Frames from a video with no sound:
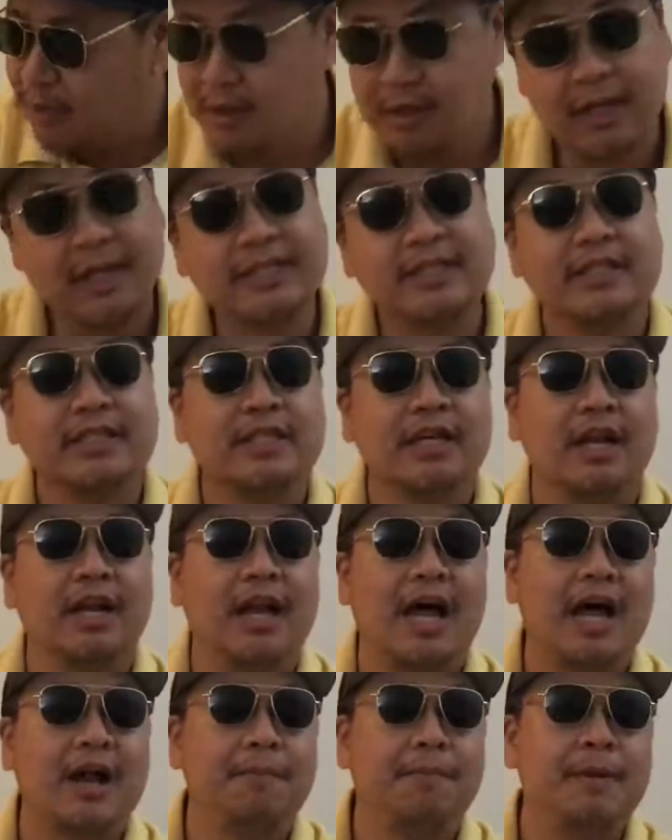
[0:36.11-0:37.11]
Listen, a
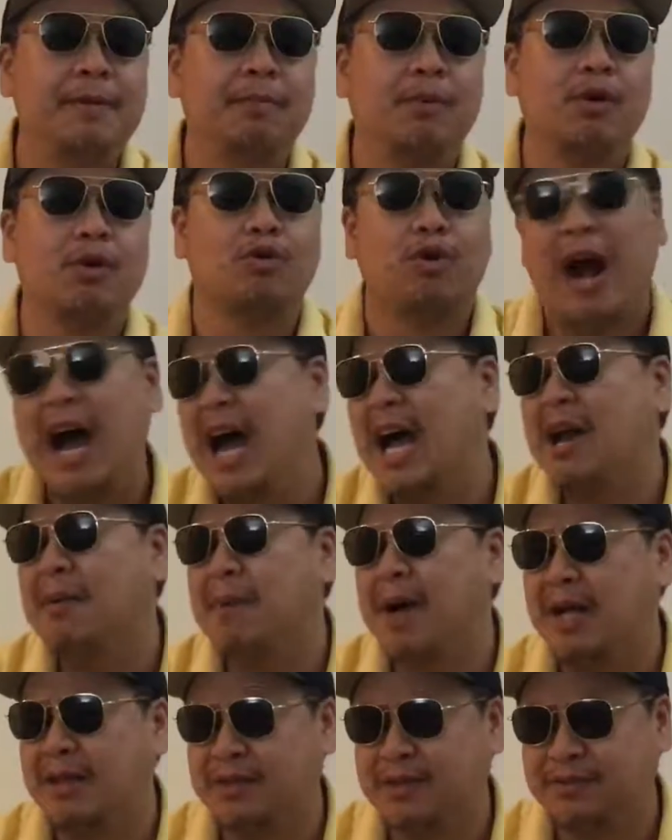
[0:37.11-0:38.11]
lot of people are crying
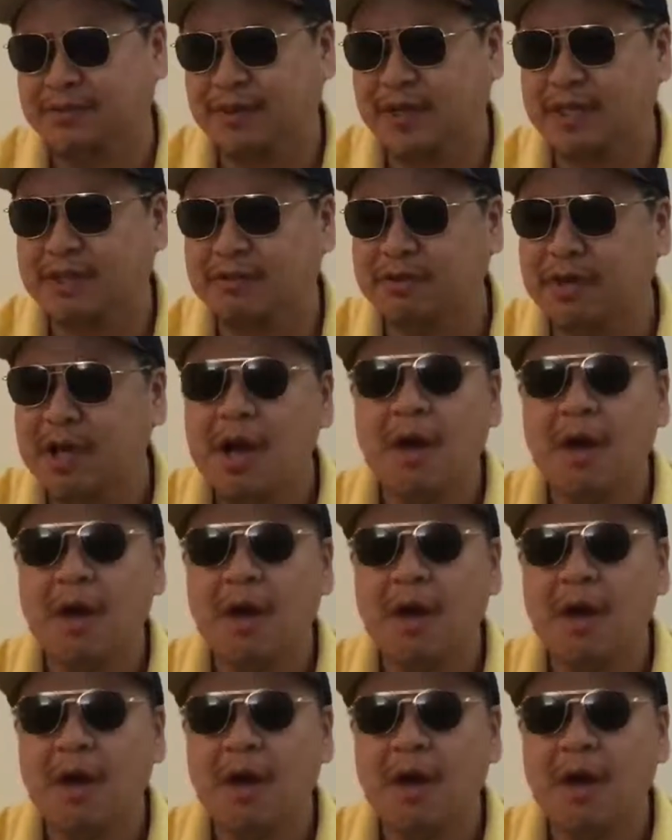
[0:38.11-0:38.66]
about this victory.